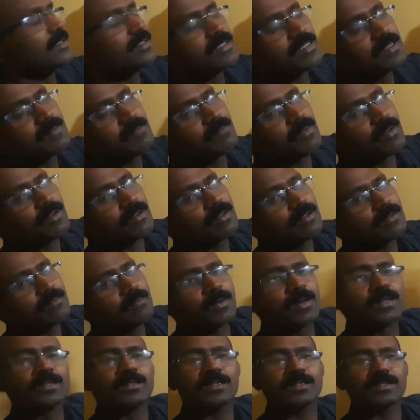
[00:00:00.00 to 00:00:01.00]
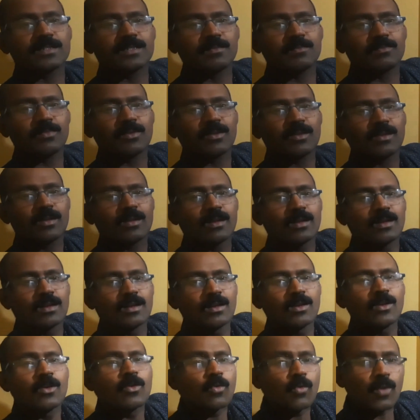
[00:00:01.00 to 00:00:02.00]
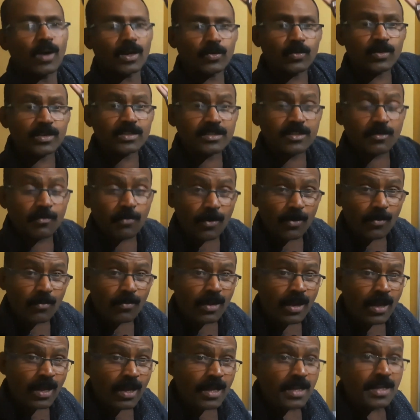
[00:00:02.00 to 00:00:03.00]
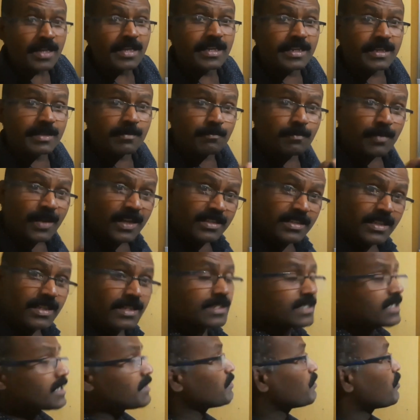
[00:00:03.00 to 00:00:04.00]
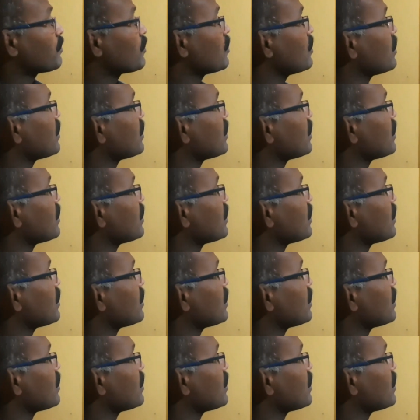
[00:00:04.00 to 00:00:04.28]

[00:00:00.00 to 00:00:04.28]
the simple. Present simple. What was the formula? In present simple,